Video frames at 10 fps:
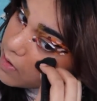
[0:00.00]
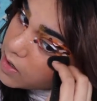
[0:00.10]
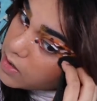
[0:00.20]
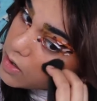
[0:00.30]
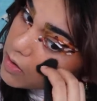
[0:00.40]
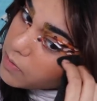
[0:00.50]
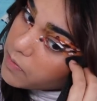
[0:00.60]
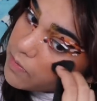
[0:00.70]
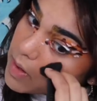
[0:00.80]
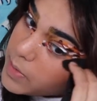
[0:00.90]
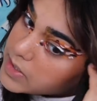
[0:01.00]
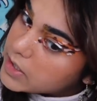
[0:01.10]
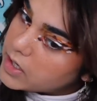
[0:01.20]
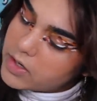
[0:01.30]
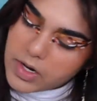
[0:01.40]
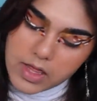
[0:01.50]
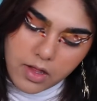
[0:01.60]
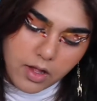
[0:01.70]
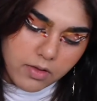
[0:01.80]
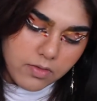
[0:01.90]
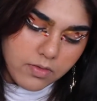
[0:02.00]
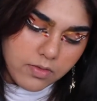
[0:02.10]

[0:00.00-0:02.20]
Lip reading: I don't know, maybe it's not gonna do anything.